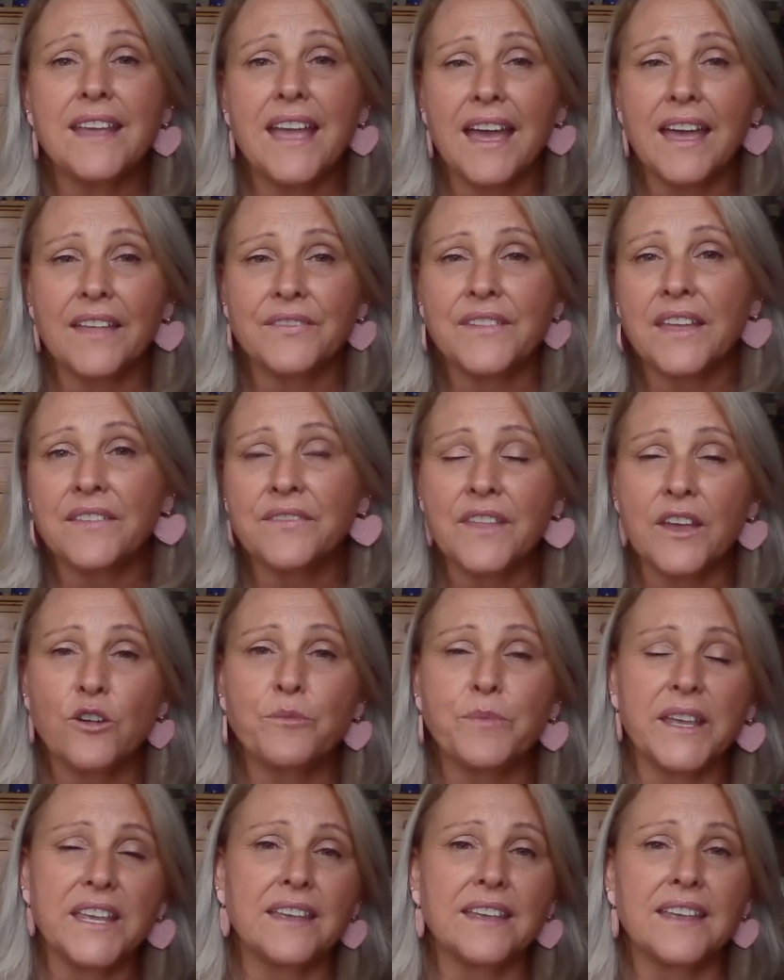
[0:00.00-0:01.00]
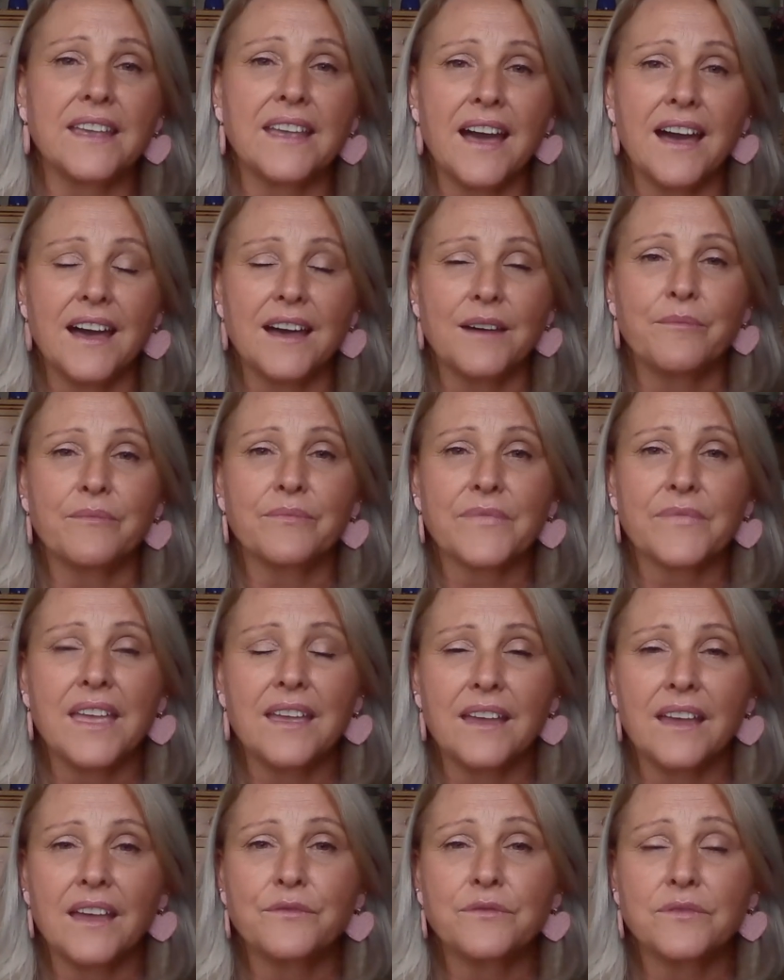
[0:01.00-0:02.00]
and then there'll be
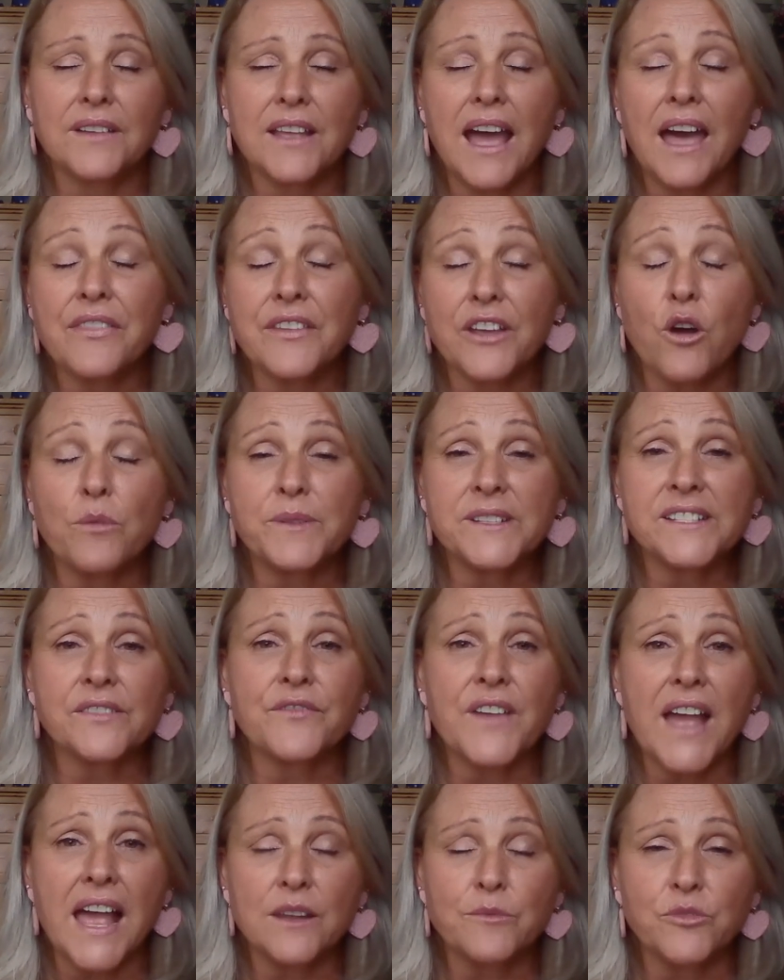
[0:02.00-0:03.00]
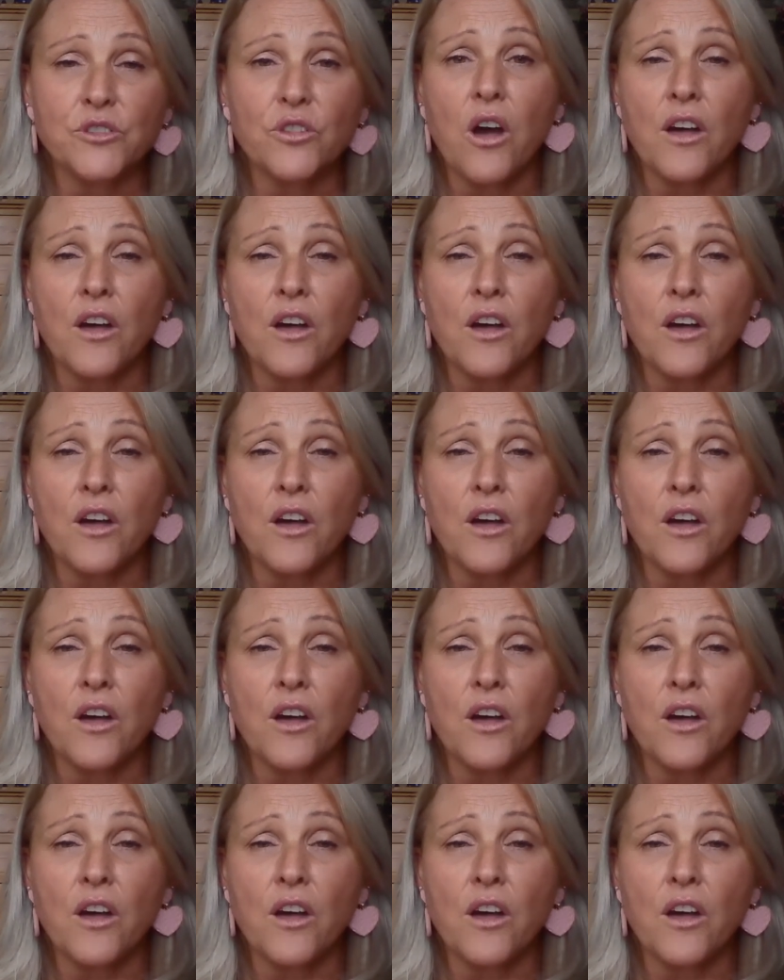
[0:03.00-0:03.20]
other copies available